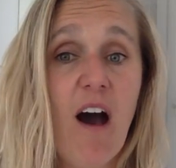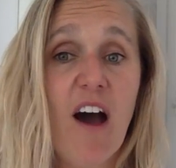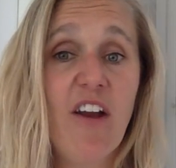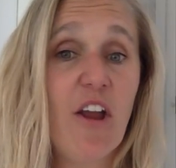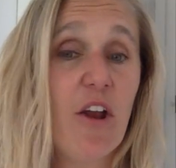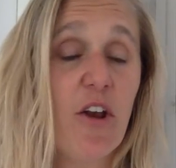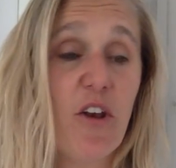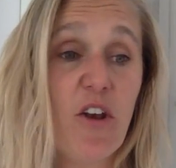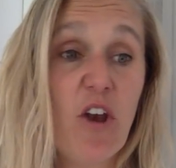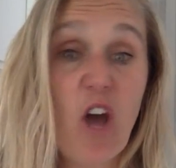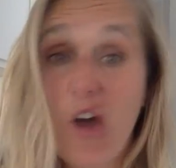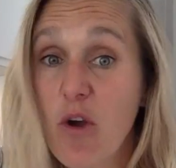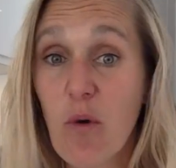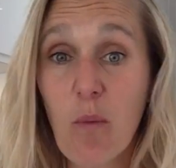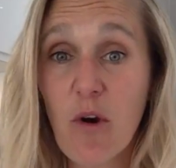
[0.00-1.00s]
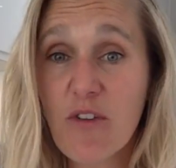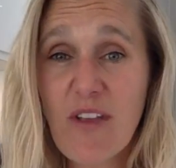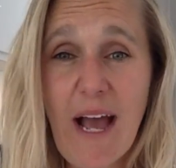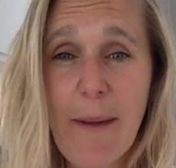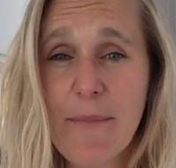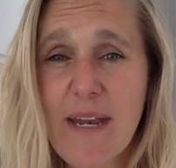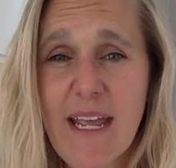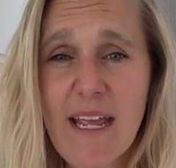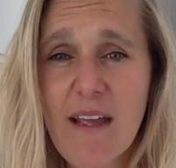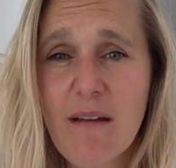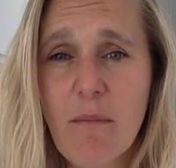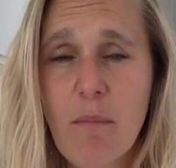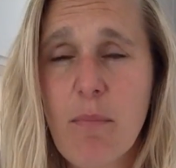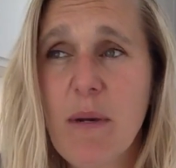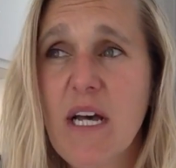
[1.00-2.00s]
I don't know what's
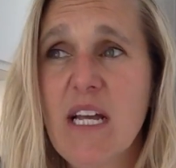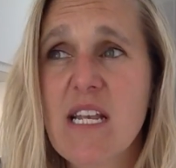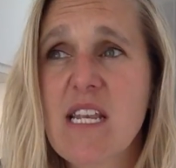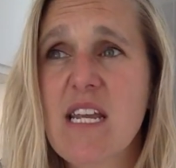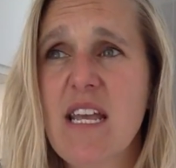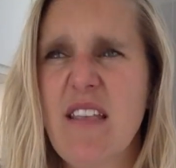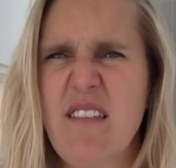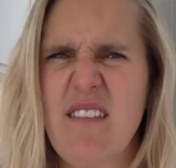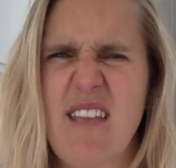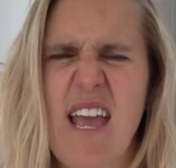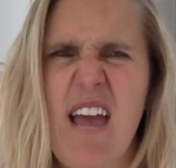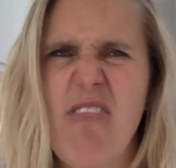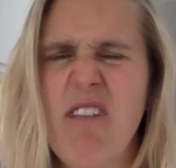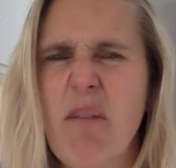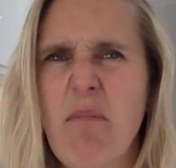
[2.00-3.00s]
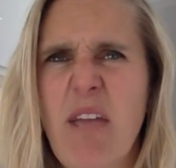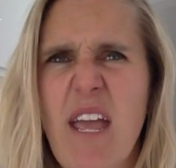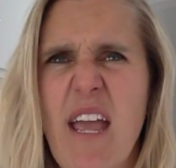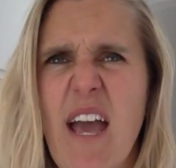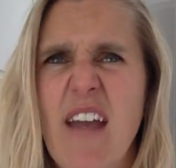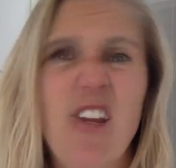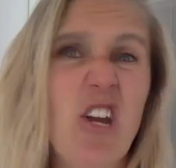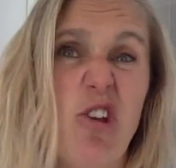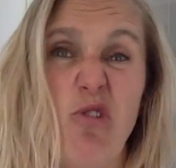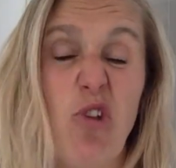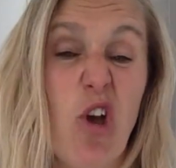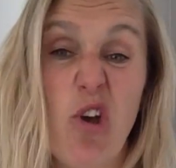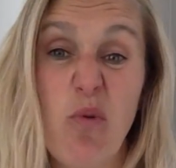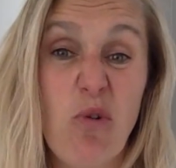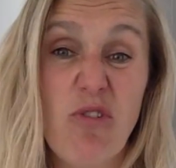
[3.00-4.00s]
happening, but it's scaring me and I don't
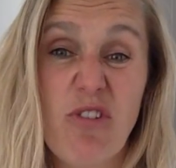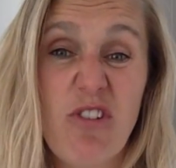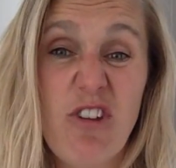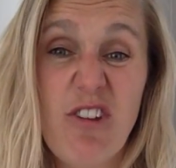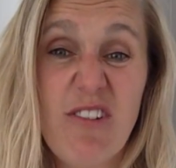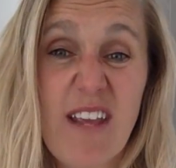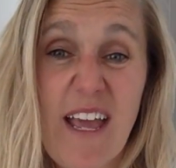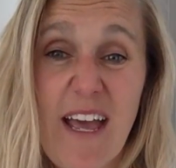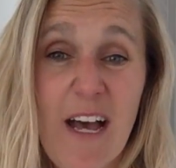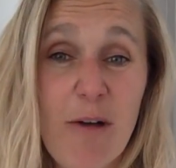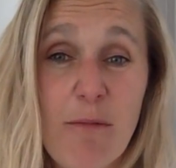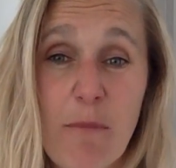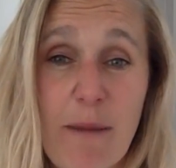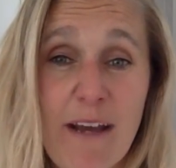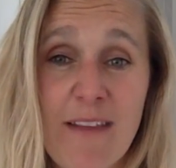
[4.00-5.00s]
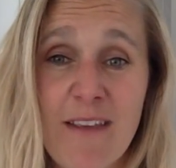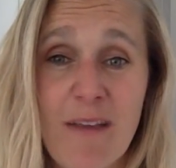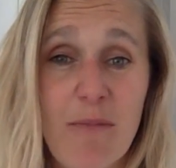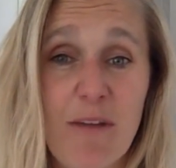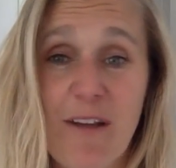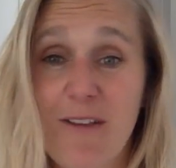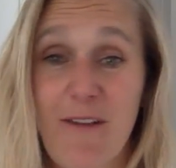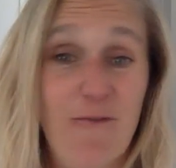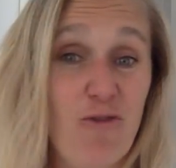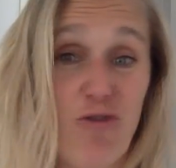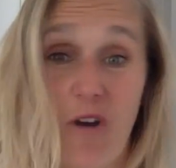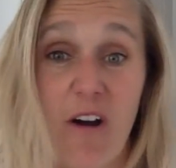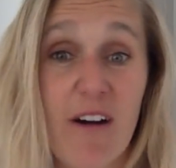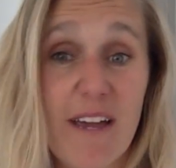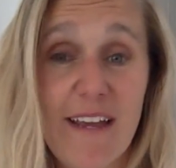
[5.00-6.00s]
know what to do to get help about it because I've
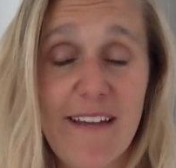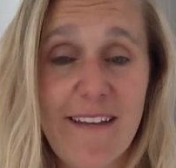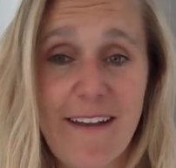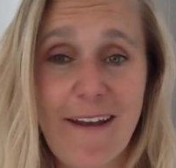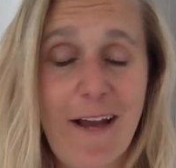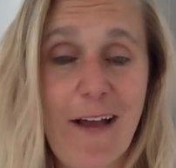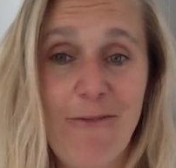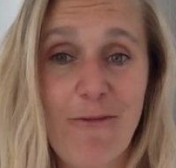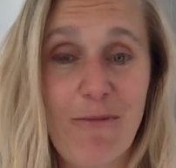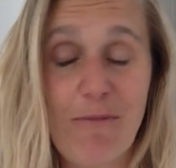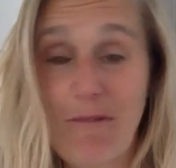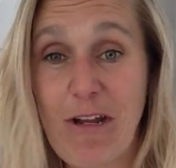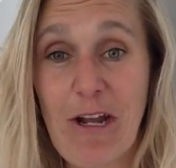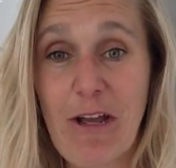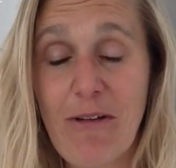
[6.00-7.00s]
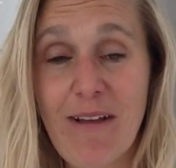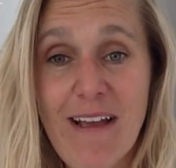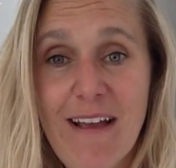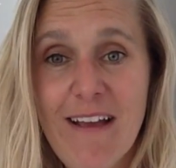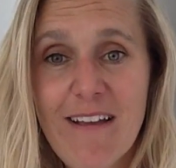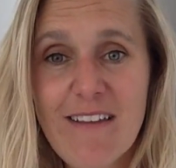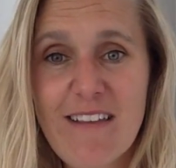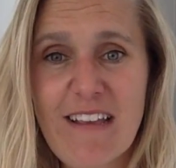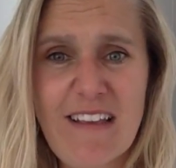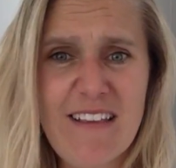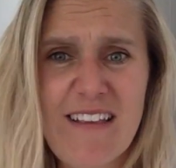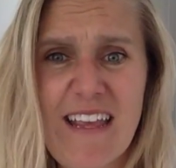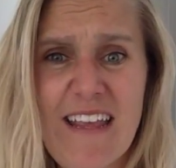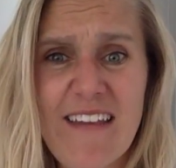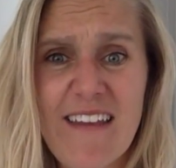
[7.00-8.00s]
tried and I haven't,
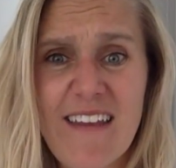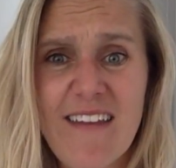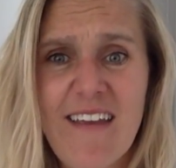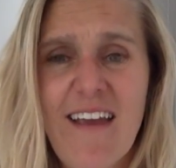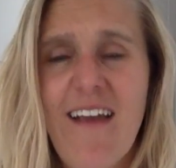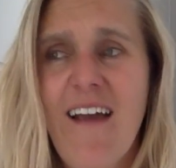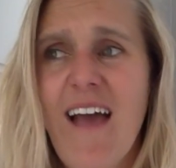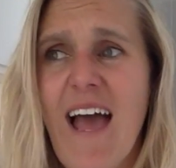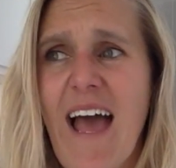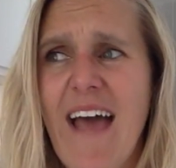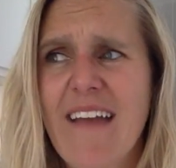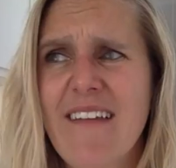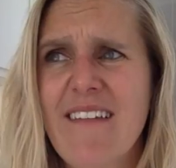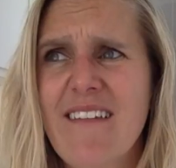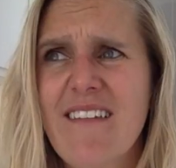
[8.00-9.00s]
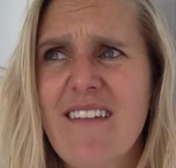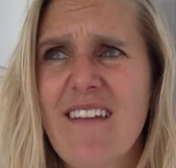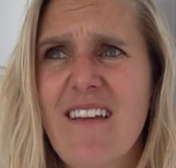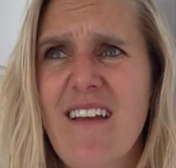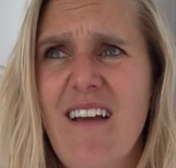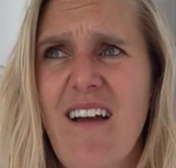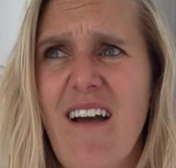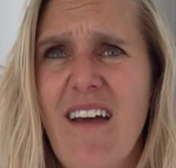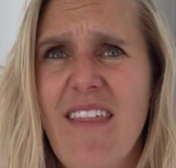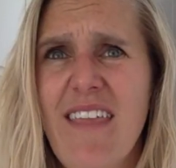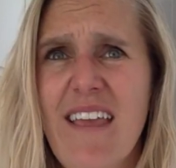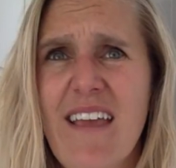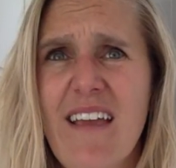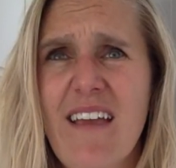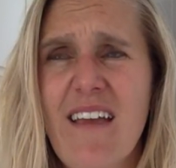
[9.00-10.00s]
succeeded. And I
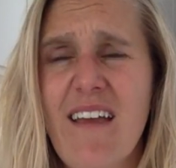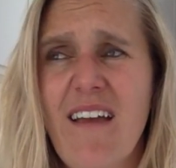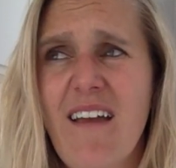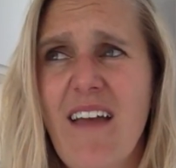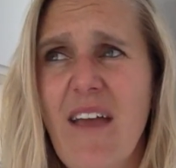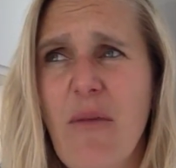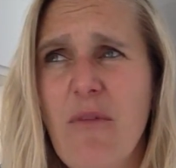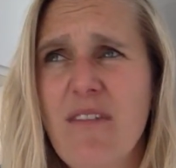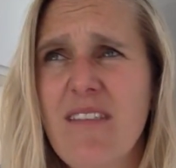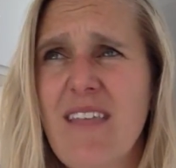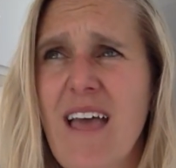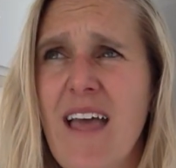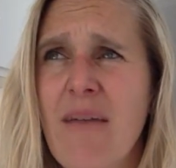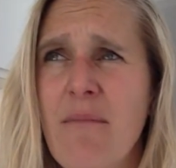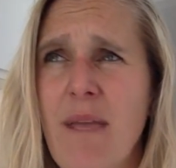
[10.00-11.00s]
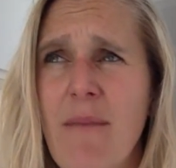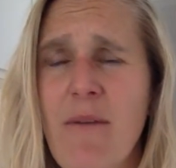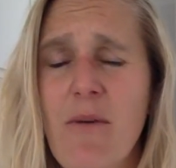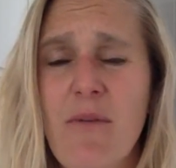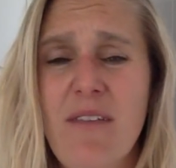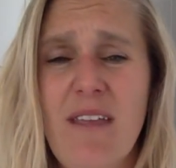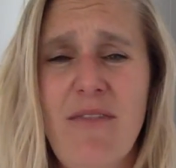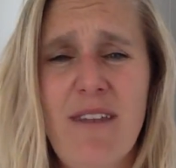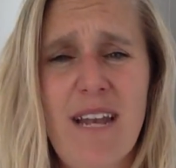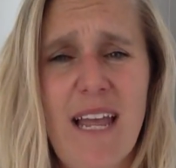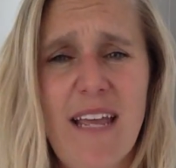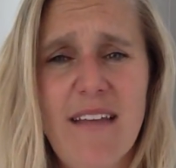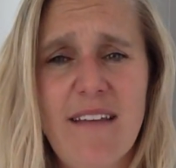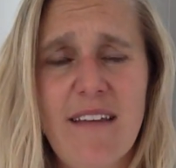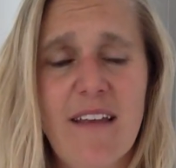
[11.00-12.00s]
think it was then, maybe it was even
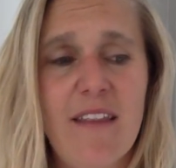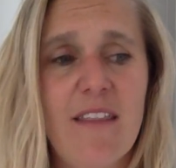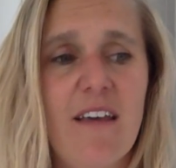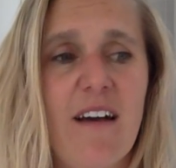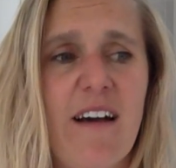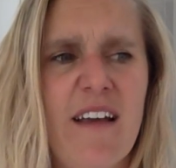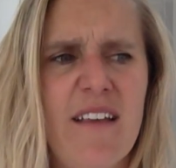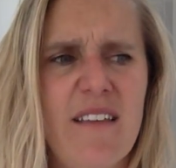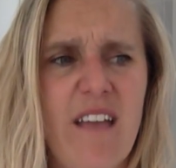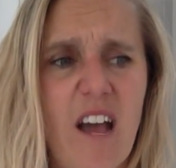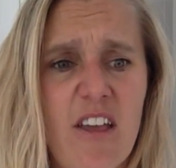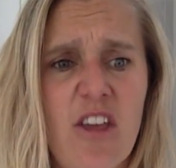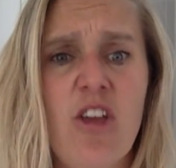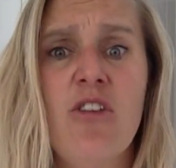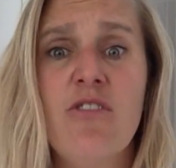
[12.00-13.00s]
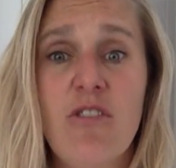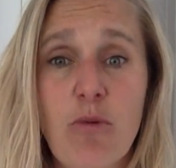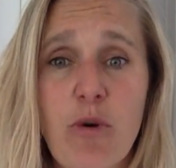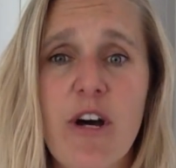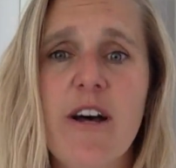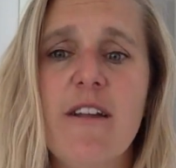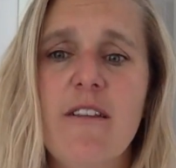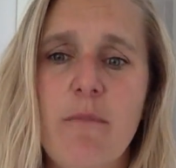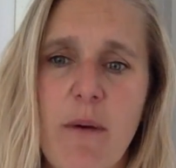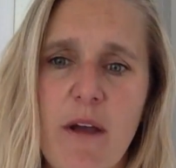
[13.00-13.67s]
later, that I used the words